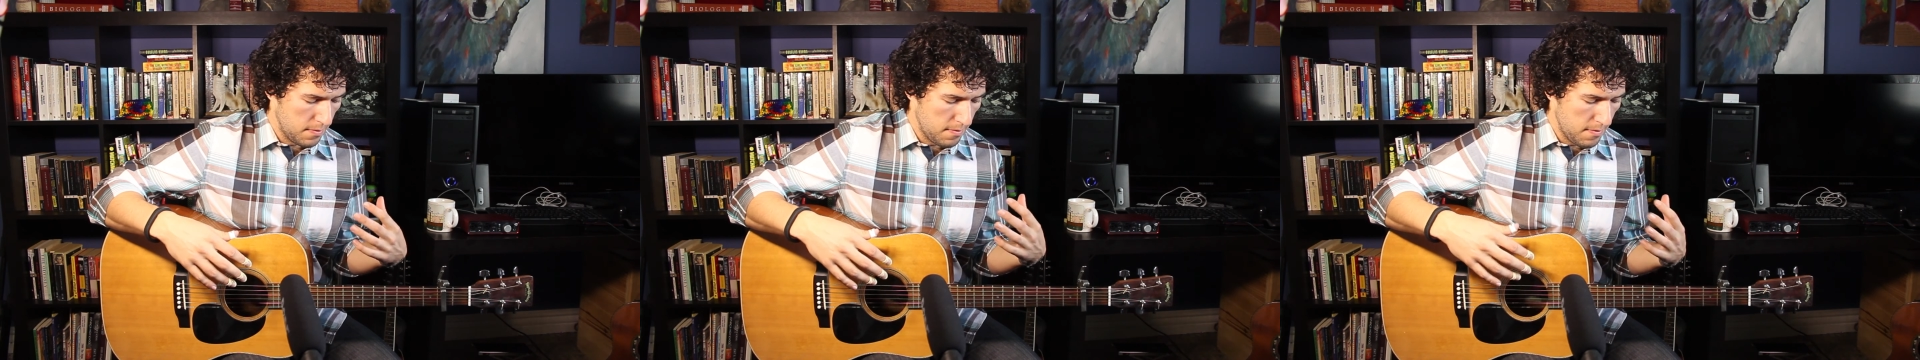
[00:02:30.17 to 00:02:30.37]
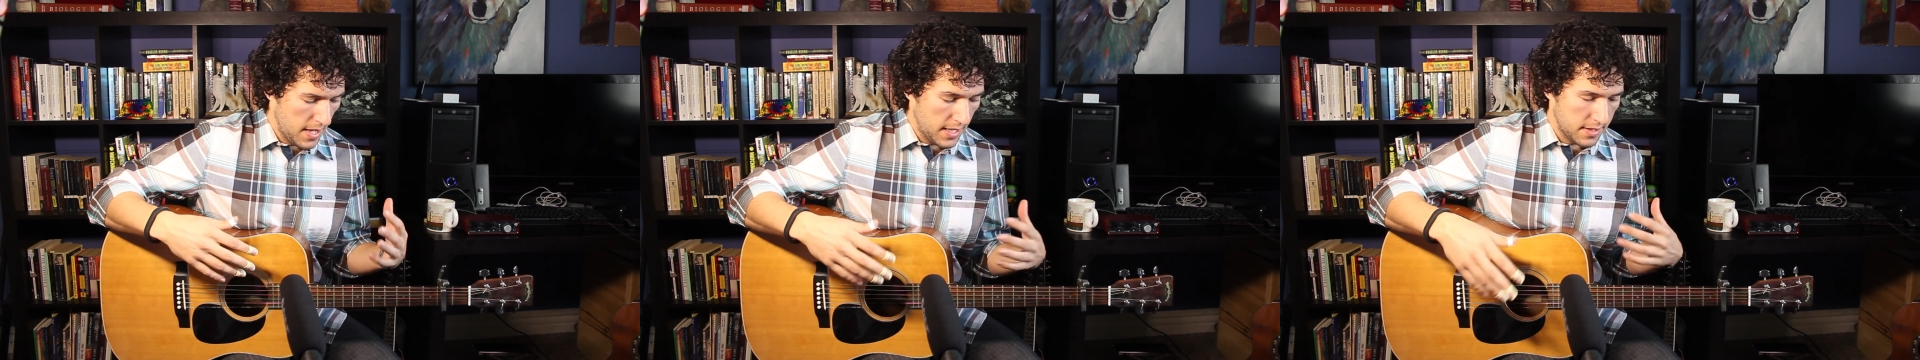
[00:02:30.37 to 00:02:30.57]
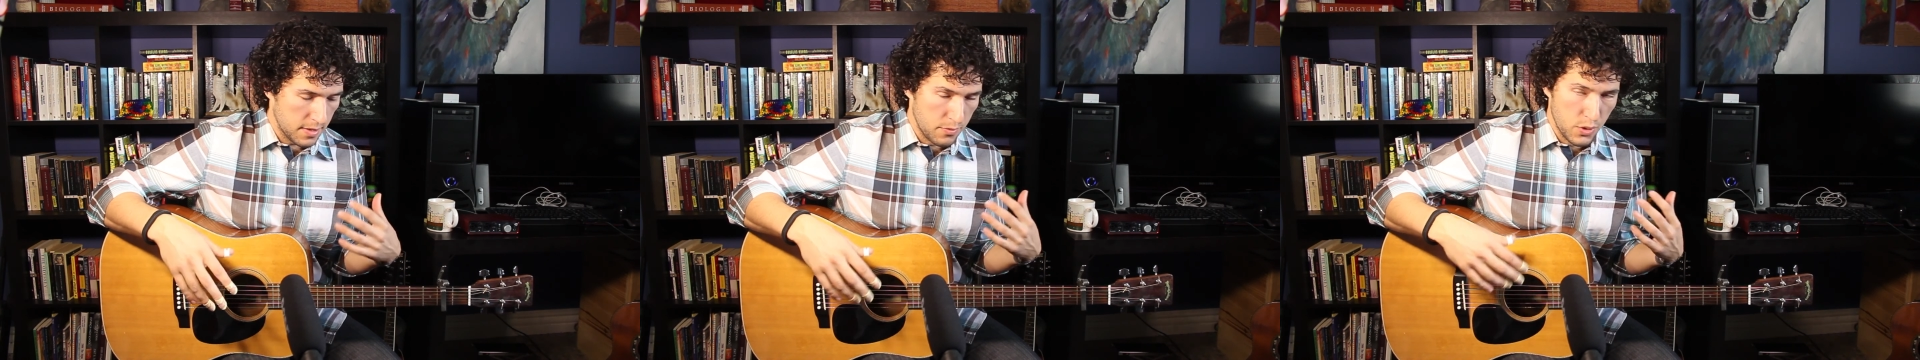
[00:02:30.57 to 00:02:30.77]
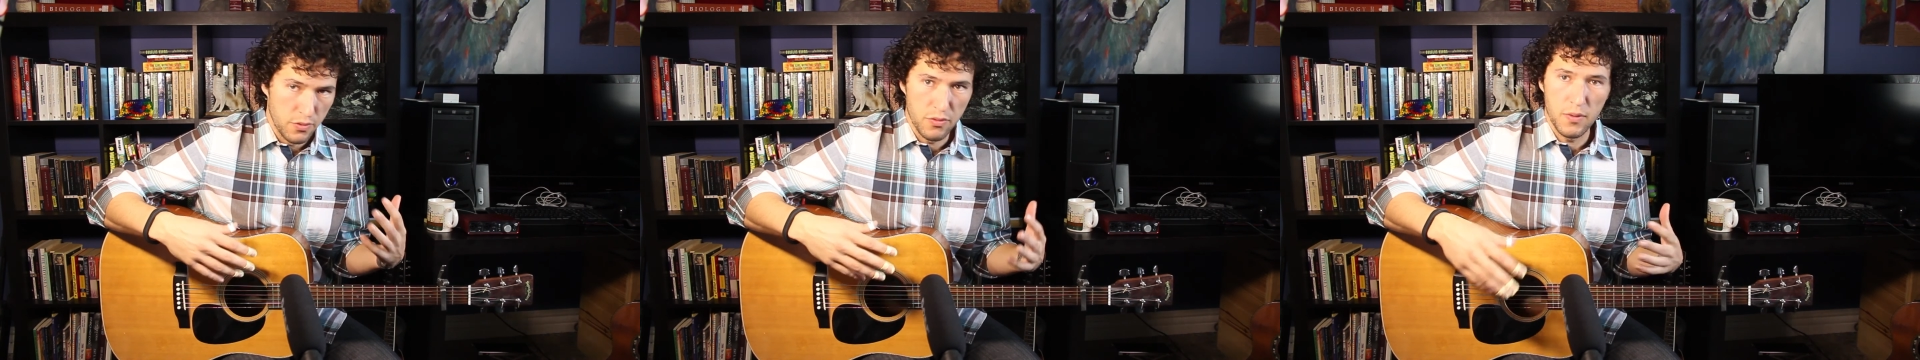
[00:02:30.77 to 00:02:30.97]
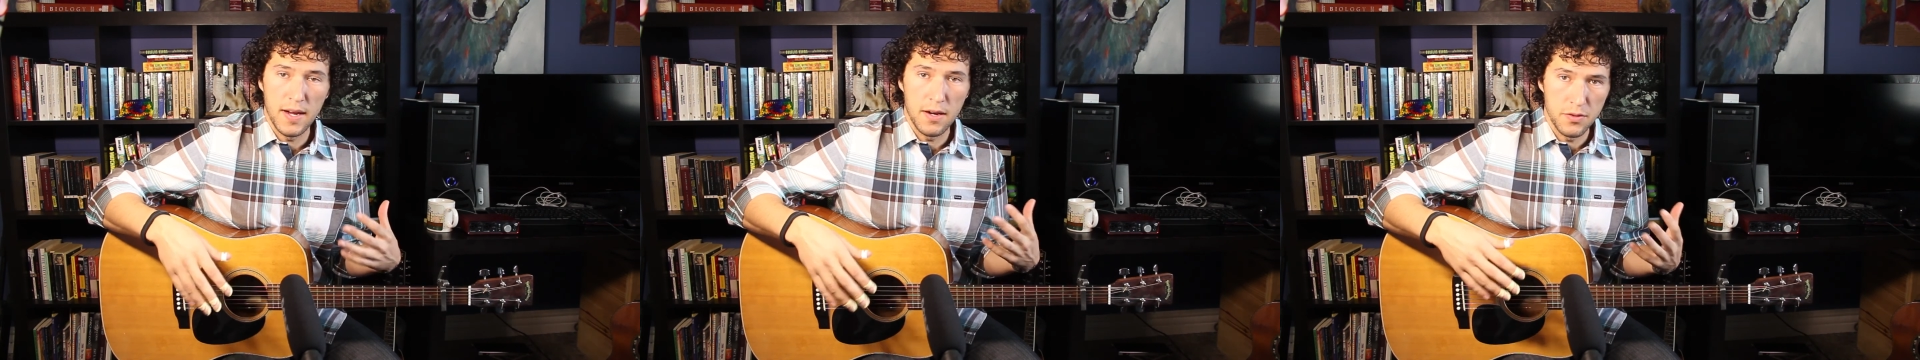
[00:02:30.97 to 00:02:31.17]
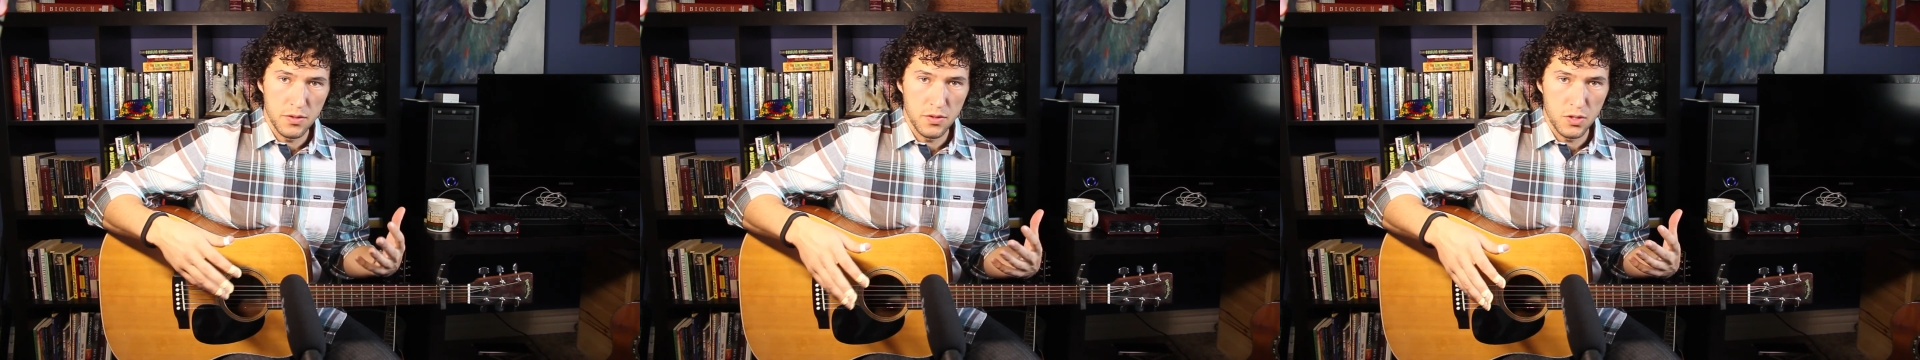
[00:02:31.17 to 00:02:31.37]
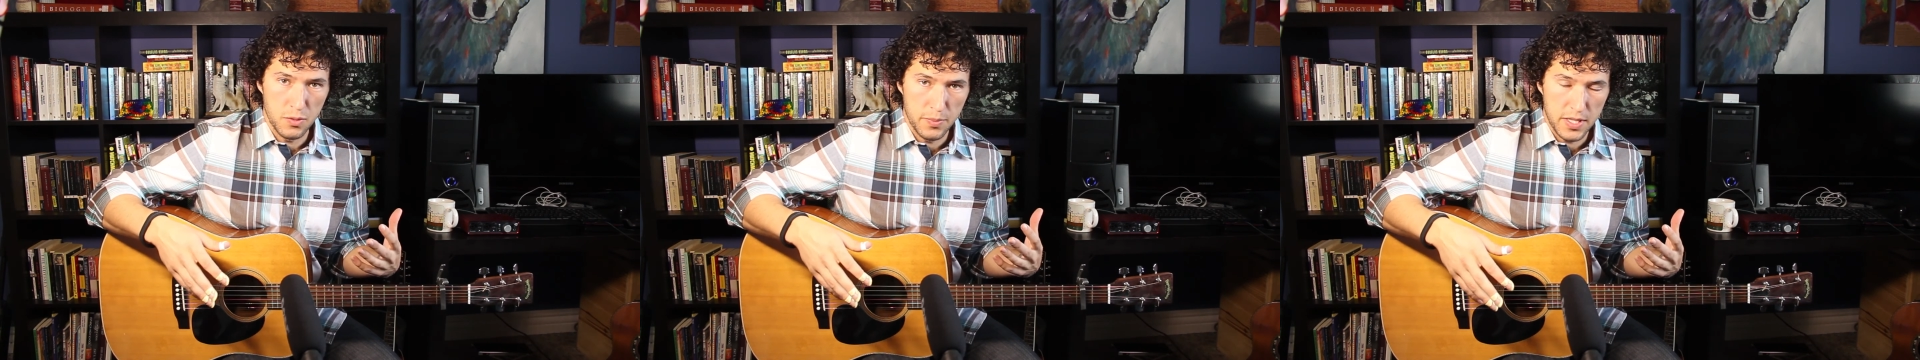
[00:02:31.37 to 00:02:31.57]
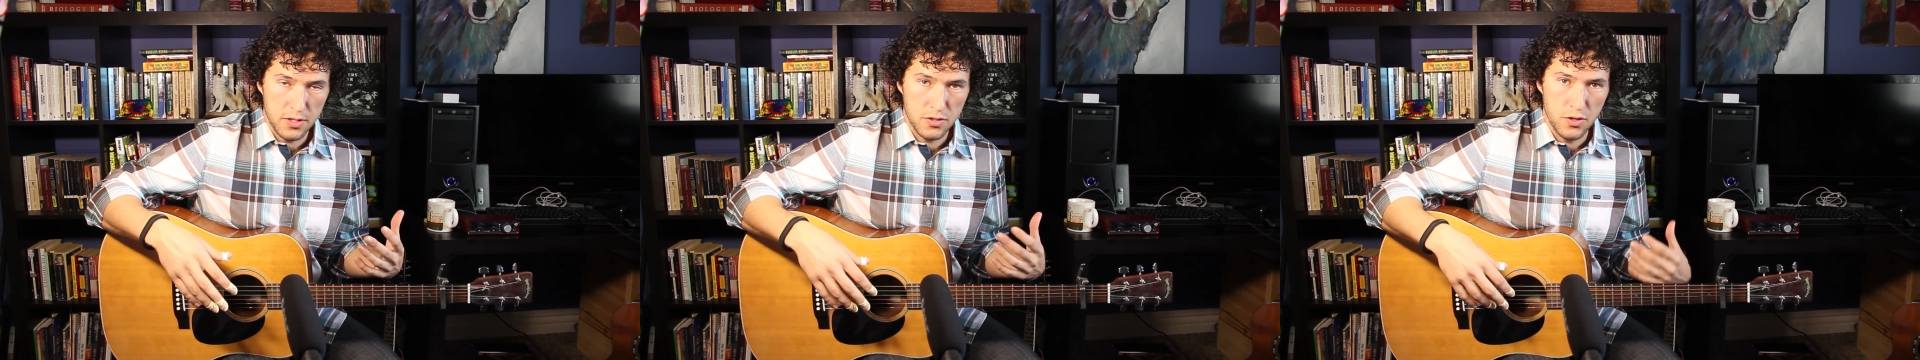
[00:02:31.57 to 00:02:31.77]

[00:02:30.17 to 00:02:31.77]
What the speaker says: makes it move around a little bit.